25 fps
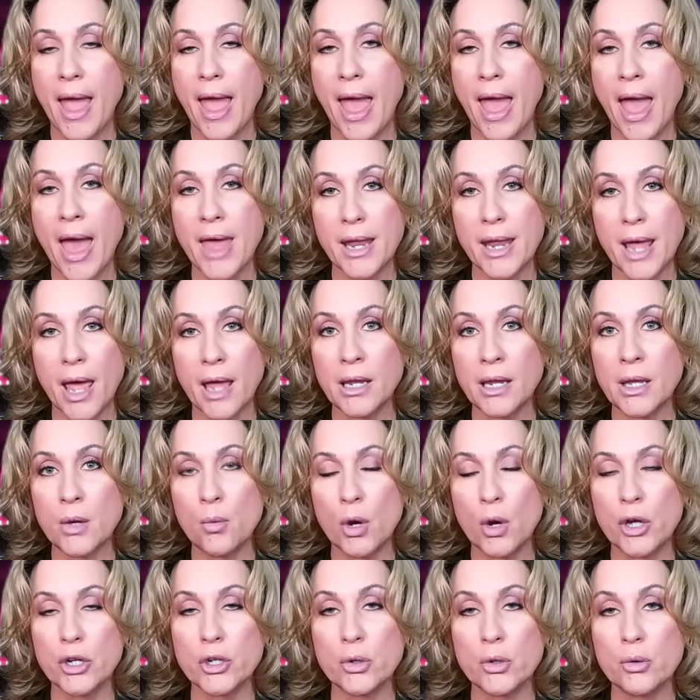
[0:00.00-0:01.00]
and
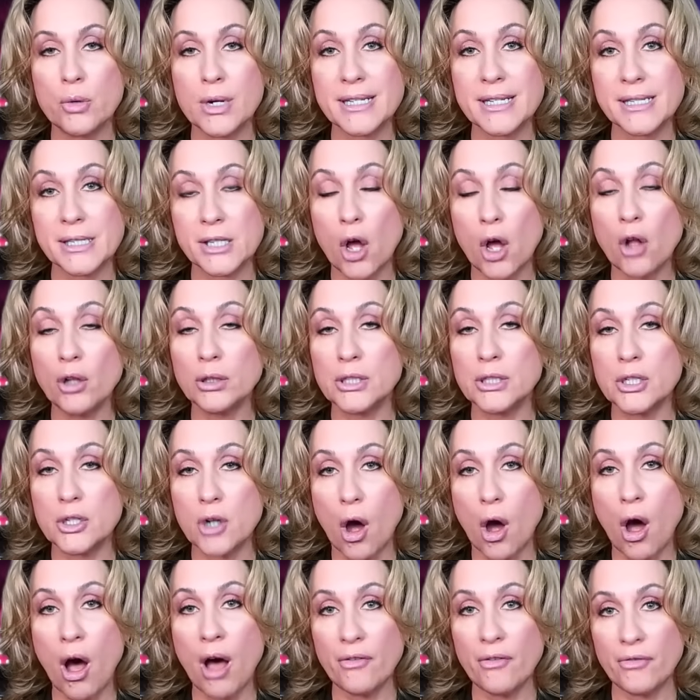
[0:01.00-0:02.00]
anyone who assaulted
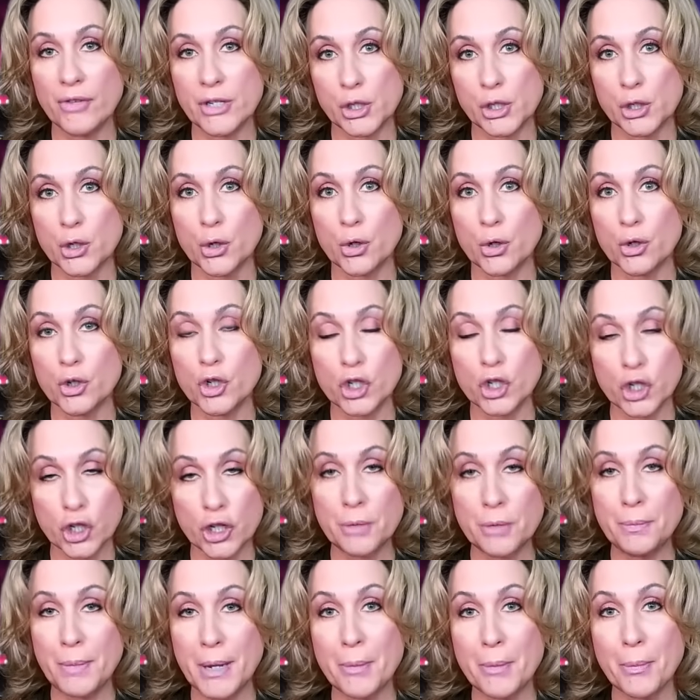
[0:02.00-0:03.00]
officers
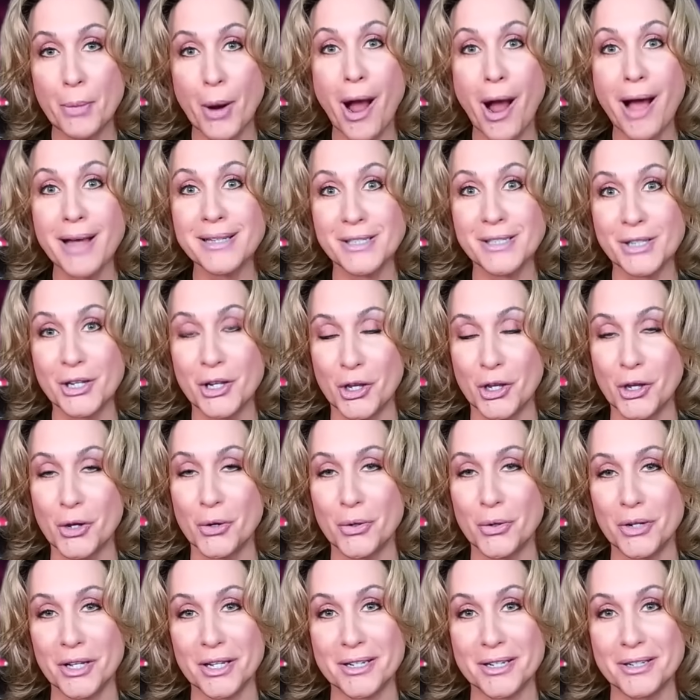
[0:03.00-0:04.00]
should be
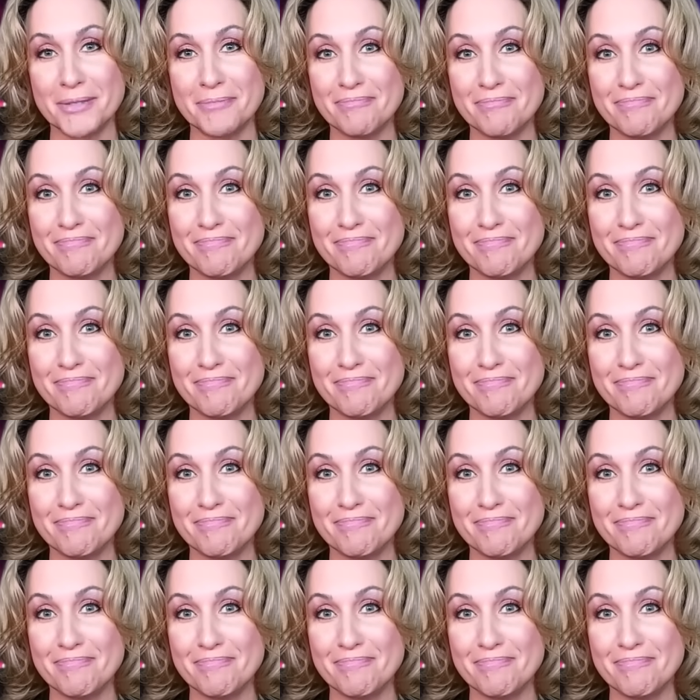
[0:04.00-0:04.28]
prosecuted.